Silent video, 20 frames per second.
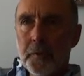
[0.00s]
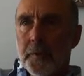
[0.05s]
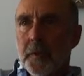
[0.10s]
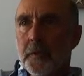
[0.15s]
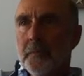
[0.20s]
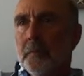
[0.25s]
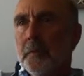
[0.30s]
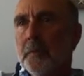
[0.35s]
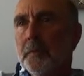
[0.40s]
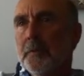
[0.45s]
with
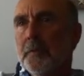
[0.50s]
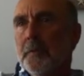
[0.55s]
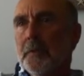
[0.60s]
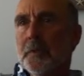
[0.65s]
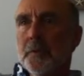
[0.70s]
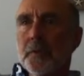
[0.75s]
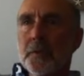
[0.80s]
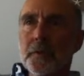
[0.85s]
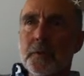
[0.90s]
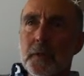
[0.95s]

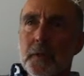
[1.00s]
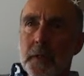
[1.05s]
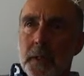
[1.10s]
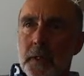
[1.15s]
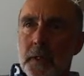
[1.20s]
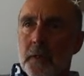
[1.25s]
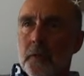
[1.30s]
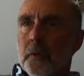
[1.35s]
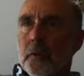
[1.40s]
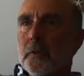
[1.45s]
hypnosis. I
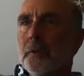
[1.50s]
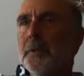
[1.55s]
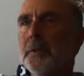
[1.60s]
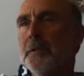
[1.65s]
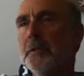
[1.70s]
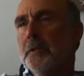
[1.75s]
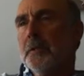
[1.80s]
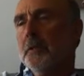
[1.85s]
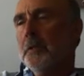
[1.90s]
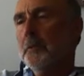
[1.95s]
train
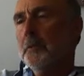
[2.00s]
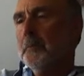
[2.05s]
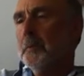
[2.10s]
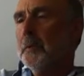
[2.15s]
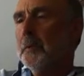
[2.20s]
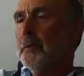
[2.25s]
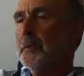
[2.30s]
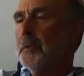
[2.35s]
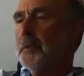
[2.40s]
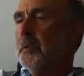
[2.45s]
colleagues in
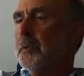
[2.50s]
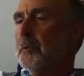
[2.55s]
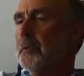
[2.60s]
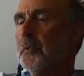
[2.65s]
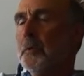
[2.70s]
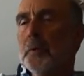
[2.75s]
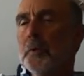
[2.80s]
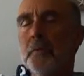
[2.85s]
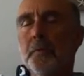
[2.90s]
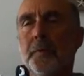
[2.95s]

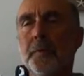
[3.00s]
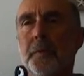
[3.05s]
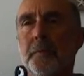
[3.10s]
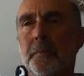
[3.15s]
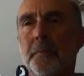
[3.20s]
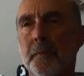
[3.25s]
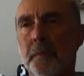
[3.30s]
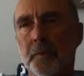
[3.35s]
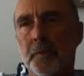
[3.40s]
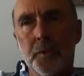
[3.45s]
hypnosis, work with
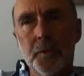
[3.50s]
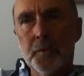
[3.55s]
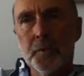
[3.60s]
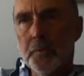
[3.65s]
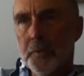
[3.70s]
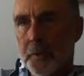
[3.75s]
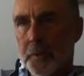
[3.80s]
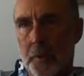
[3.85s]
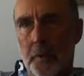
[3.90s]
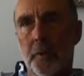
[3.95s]

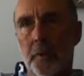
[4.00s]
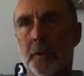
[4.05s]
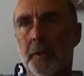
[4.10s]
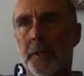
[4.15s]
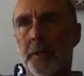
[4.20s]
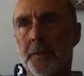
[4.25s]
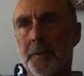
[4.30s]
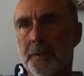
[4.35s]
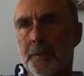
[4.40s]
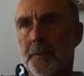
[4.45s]
hypnosis with
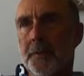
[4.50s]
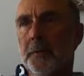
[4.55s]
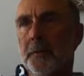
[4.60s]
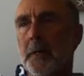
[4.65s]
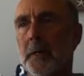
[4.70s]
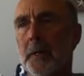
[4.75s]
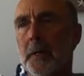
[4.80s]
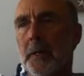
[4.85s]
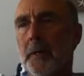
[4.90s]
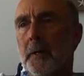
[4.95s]
clients, and
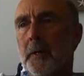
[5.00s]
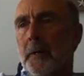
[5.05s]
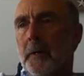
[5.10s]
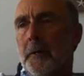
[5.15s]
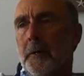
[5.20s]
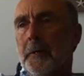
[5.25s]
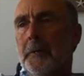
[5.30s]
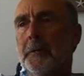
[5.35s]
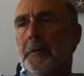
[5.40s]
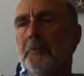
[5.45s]

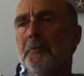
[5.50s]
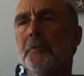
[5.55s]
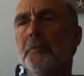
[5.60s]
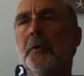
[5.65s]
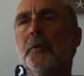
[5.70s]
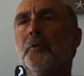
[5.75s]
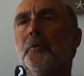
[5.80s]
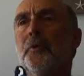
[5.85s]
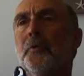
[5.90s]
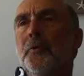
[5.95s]
uh, the
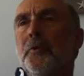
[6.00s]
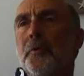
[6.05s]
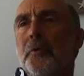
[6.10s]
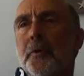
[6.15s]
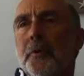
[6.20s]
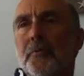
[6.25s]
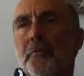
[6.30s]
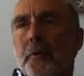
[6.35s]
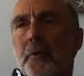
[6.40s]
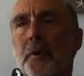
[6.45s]
value that
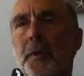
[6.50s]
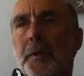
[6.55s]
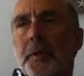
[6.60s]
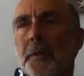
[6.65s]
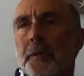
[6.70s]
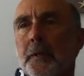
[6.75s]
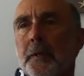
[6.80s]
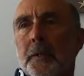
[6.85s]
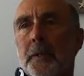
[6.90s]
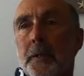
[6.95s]
I
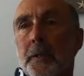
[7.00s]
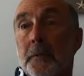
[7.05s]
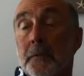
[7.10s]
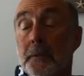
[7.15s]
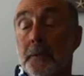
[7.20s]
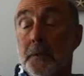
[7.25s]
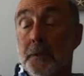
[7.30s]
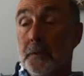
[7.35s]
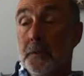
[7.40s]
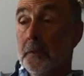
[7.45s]
find in that
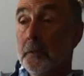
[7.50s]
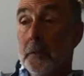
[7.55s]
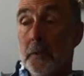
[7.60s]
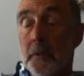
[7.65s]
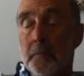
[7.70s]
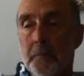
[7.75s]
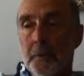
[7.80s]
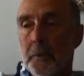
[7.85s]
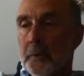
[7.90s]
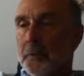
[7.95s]
is that
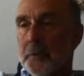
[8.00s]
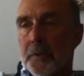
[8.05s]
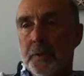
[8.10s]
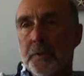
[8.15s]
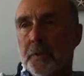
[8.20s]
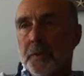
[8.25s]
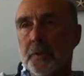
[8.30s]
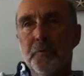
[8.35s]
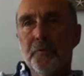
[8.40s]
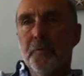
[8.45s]

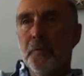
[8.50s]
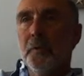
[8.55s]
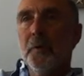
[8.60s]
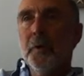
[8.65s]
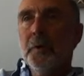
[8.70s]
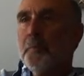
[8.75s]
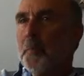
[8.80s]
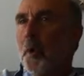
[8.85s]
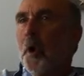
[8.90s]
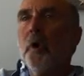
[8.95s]
hypnosis is a
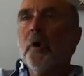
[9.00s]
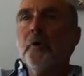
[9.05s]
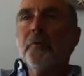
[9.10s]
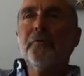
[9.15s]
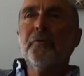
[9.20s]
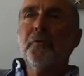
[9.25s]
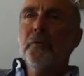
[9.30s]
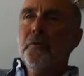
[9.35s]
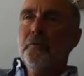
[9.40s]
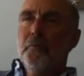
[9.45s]
very
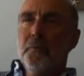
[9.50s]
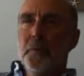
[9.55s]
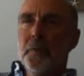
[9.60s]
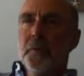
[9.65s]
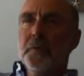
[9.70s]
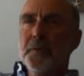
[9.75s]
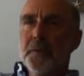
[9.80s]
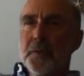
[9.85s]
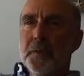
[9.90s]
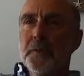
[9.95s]
positive
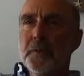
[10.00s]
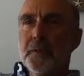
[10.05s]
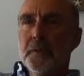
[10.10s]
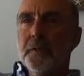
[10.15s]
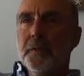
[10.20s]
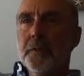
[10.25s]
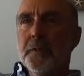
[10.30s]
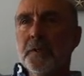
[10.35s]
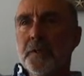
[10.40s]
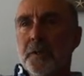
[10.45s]
process
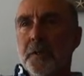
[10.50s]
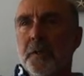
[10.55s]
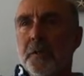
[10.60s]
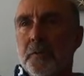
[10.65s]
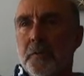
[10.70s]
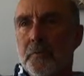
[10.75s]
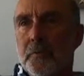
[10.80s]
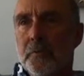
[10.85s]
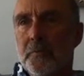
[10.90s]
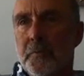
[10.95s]
in
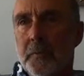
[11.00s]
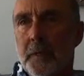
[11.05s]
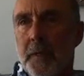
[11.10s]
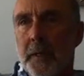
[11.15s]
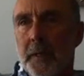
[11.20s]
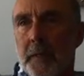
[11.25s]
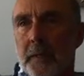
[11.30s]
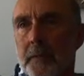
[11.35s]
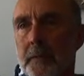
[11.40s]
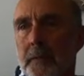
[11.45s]
itself.
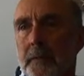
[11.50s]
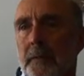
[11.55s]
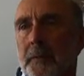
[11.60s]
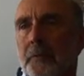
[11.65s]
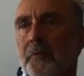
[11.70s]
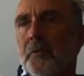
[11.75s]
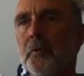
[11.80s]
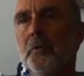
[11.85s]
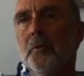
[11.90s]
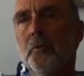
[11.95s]
Uh,
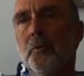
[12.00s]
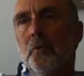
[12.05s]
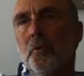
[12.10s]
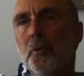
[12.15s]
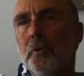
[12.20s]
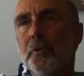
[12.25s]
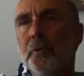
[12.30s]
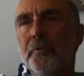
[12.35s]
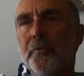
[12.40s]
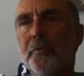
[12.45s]
if you
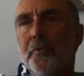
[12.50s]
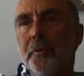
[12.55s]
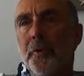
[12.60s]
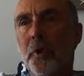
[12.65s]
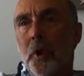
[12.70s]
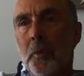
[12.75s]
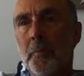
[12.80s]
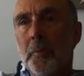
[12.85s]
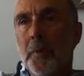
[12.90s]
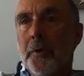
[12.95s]
look at the
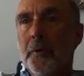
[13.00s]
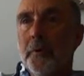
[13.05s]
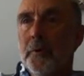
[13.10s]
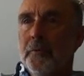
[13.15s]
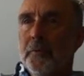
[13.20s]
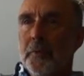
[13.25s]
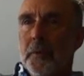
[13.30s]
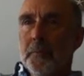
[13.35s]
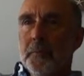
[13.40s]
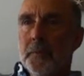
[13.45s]
phenomena
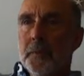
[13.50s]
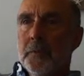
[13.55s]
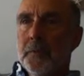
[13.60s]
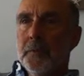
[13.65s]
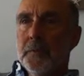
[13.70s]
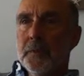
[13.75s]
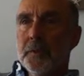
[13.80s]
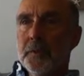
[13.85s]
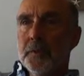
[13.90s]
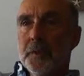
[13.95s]
of
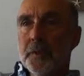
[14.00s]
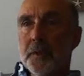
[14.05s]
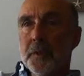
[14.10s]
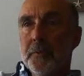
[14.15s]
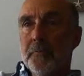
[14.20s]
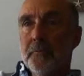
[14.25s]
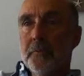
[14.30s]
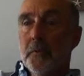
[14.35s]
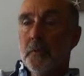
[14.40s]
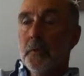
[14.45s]
hypnosis,
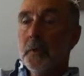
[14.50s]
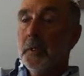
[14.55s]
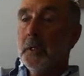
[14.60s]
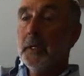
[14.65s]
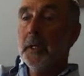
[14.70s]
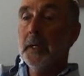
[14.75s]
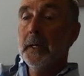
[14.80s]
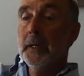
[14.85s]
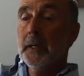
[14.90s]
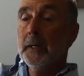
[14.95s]
they very